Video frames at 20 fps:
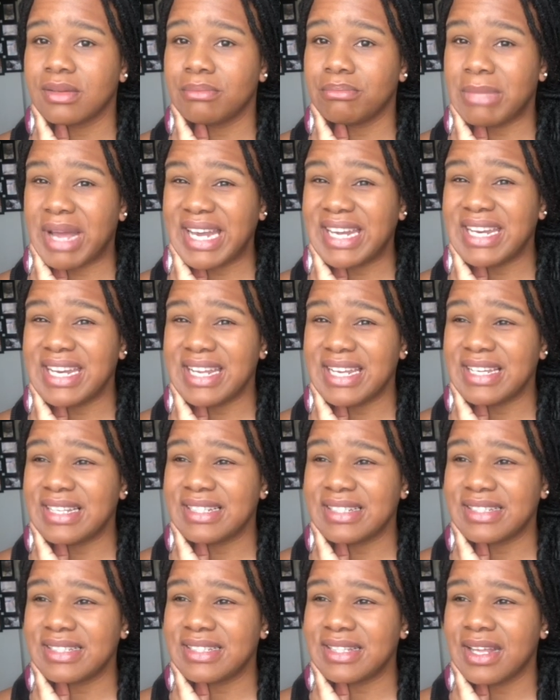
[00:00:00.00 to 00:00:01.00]
My
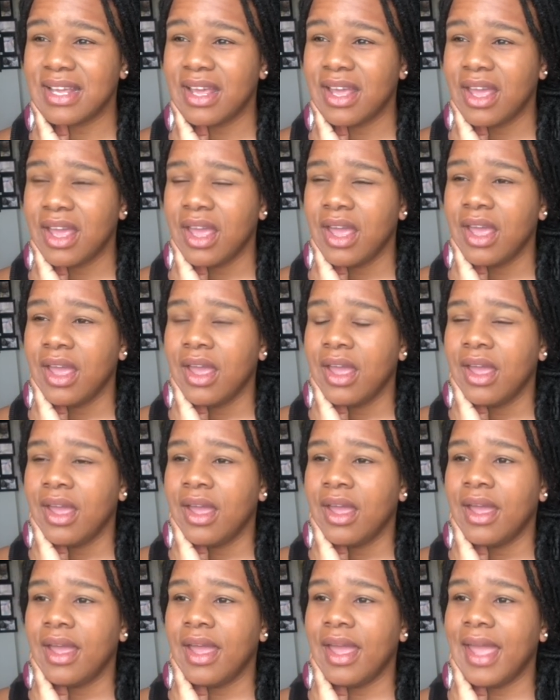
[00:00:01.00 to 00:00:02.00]
knees
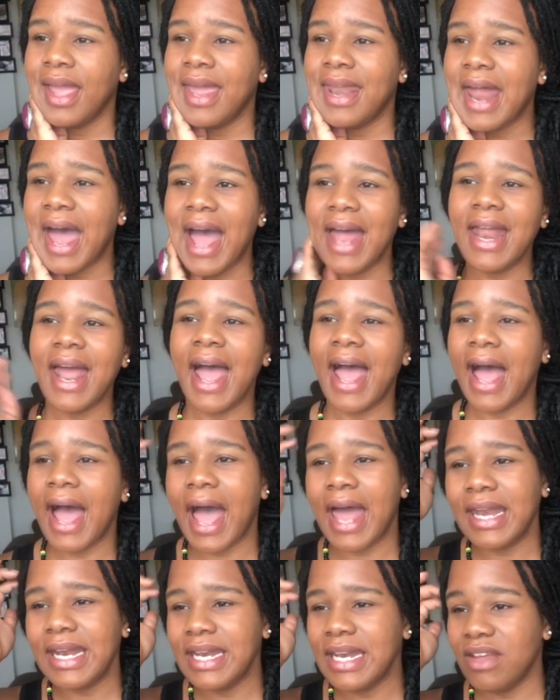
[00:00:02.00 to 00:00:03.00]
and I
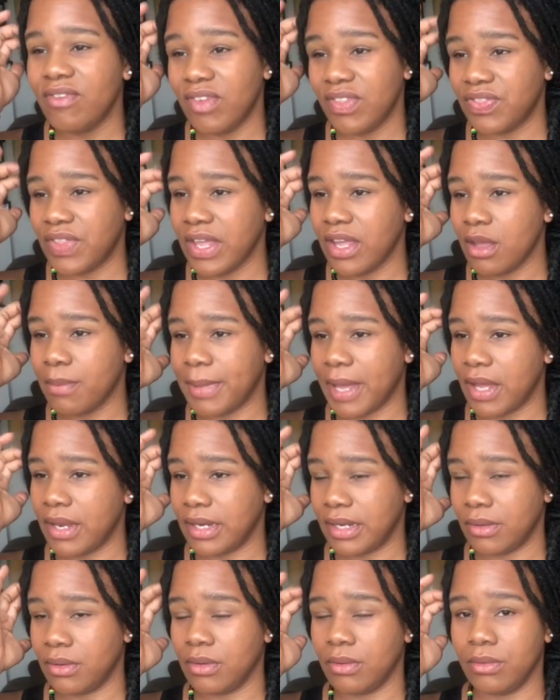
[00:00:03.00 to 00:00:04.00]
I didn't even think about
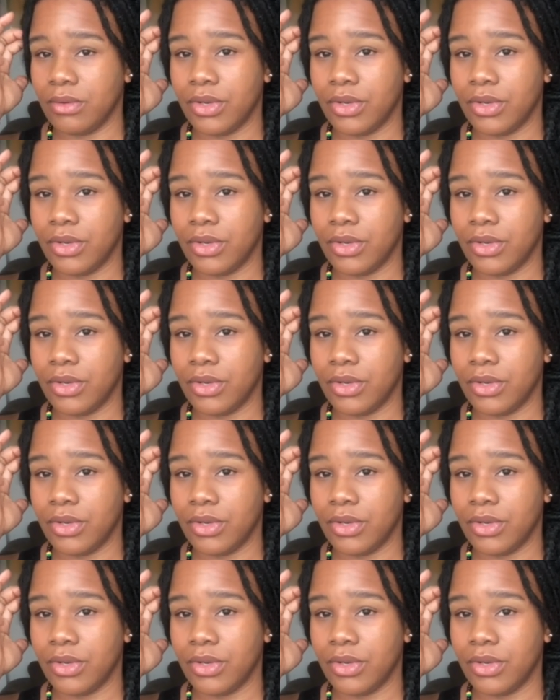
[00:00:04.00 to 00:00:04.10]
it.